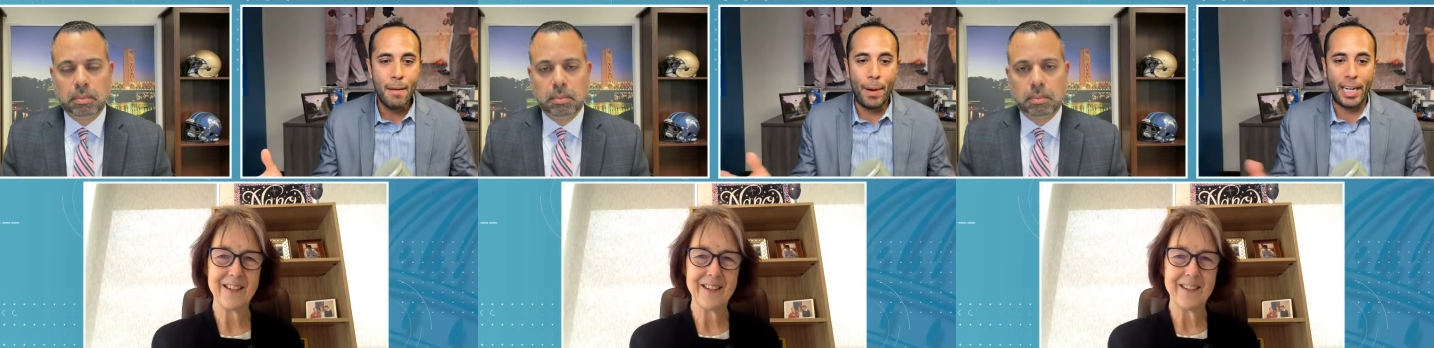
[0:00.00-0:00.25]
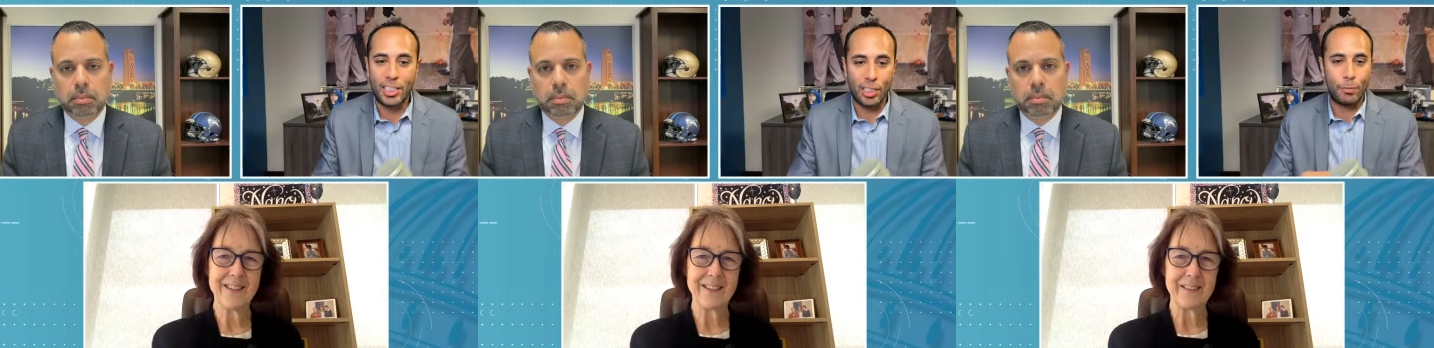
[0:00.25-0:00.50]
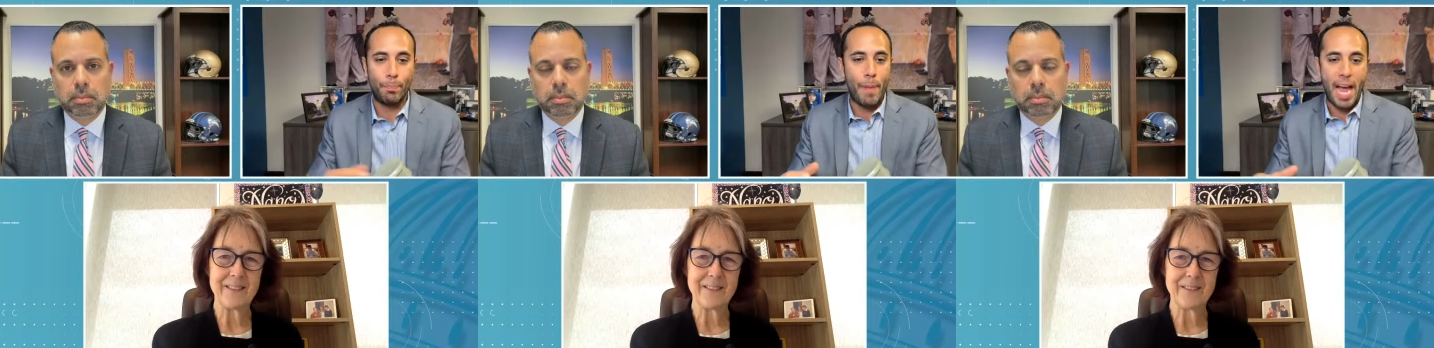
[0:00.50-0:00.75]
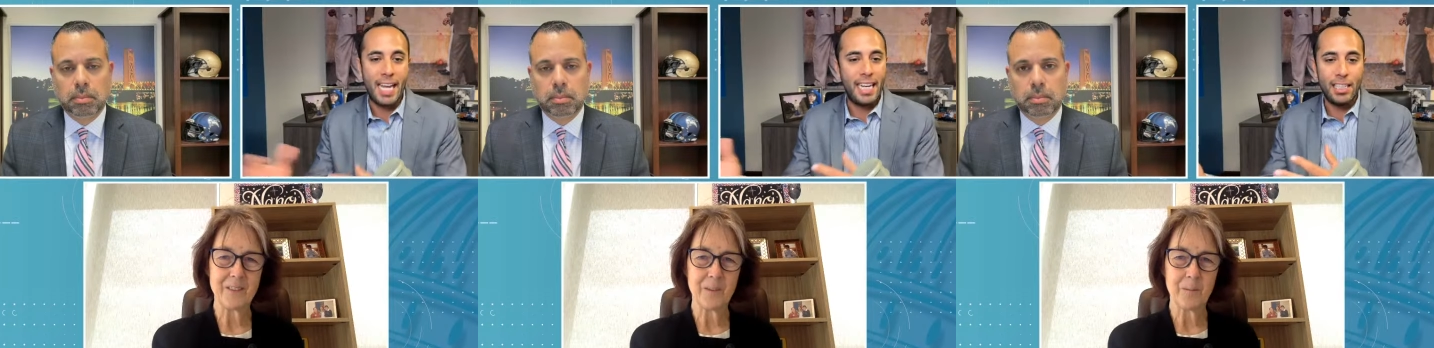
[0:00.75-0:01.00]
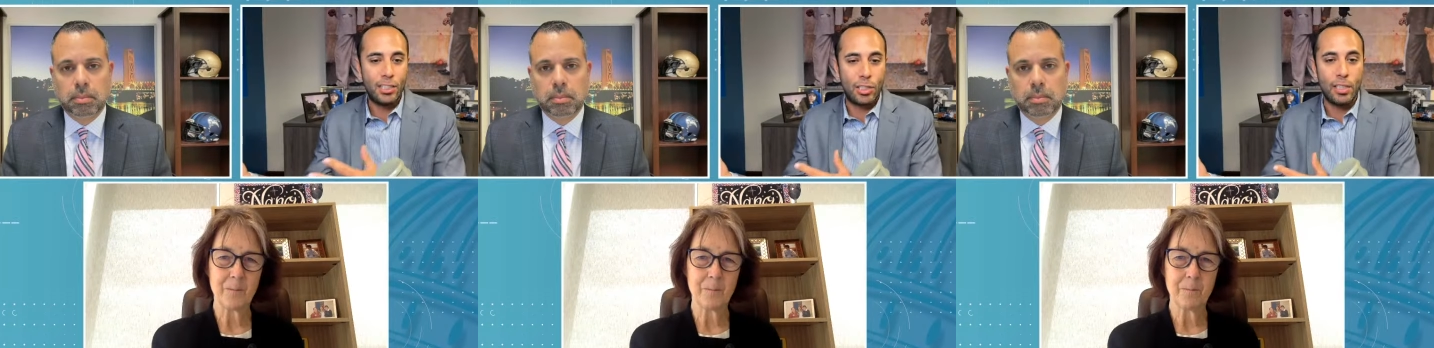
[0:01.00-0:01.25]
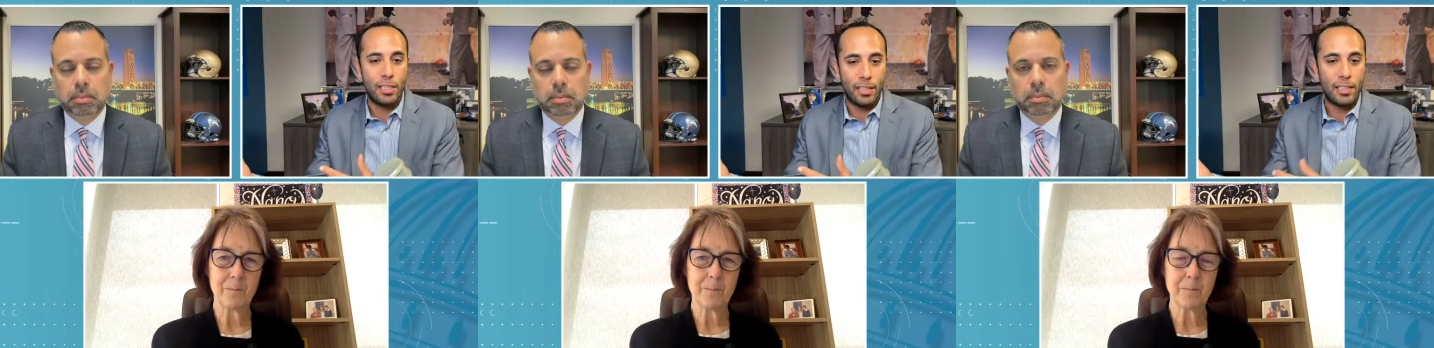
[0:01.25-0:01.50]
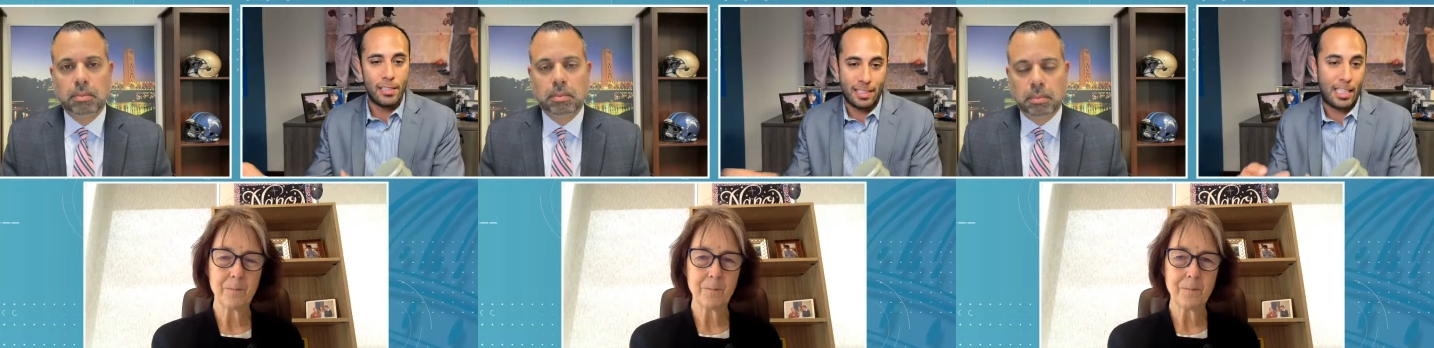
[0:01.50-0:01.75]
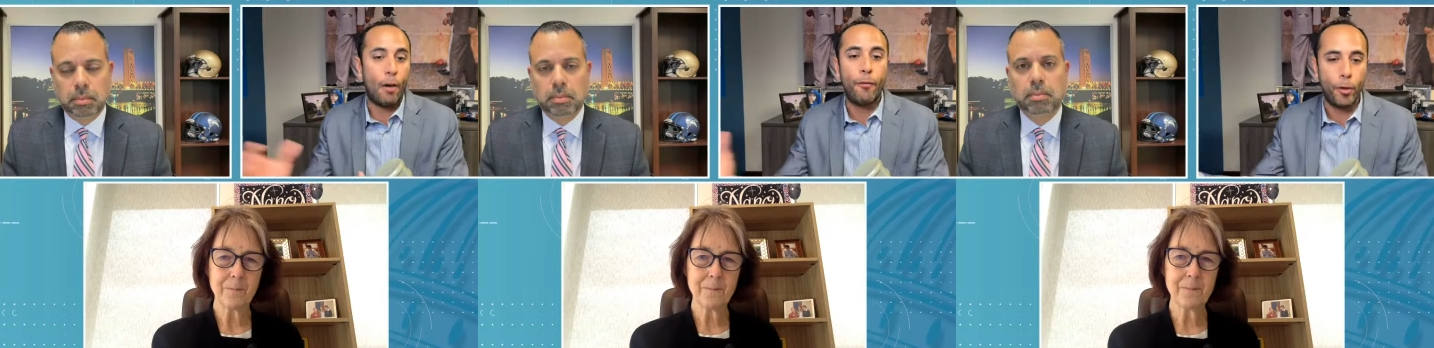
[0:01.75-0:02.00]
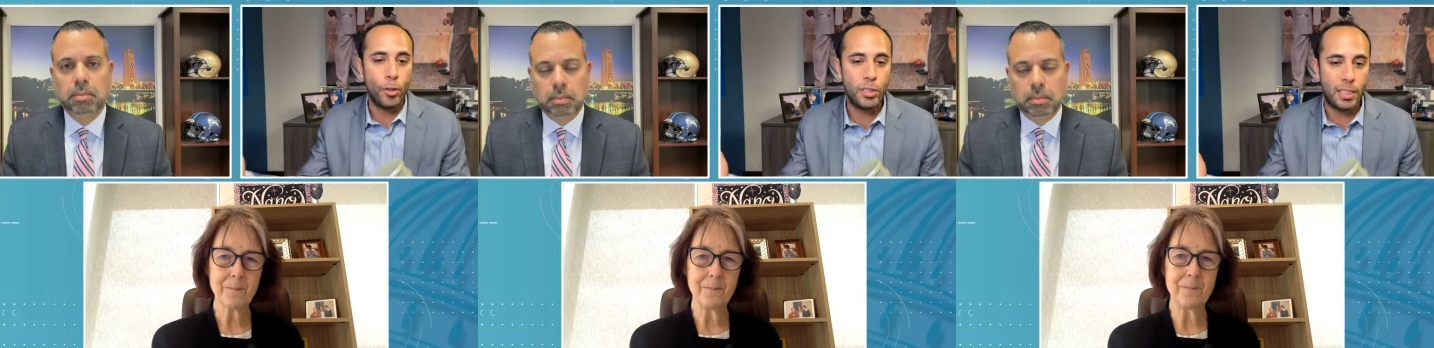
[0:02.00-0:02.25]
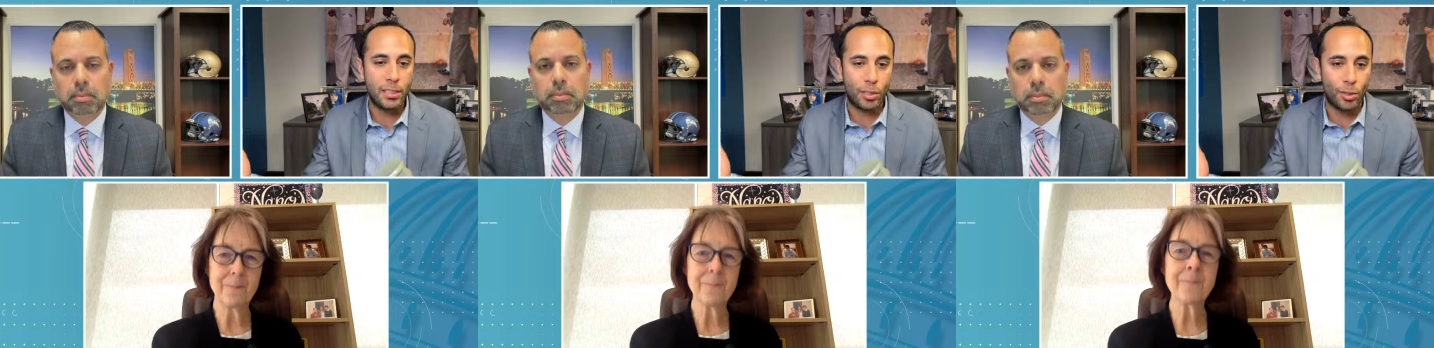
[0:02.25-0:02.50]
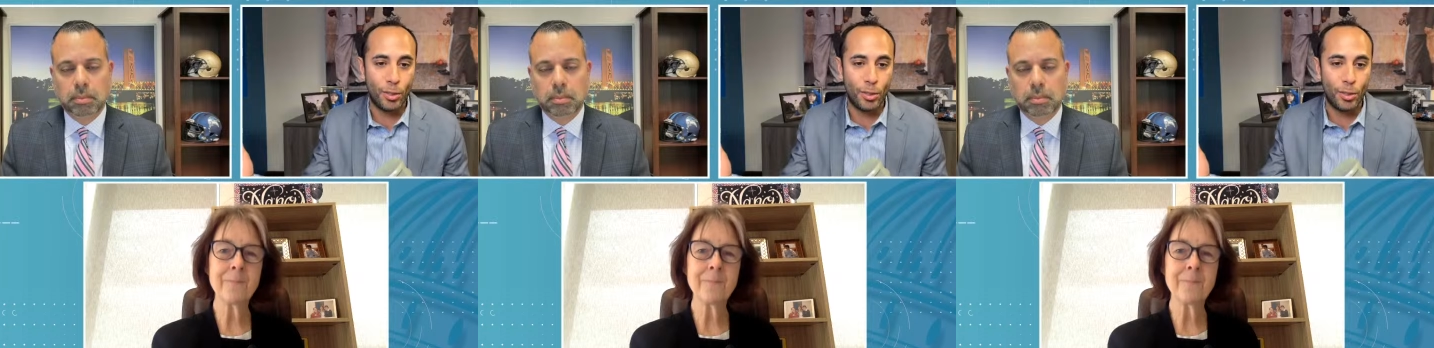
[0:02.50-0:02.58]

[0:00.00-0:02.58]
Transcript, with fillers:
Speaker 1: By just banning cell phones in mm-hmm.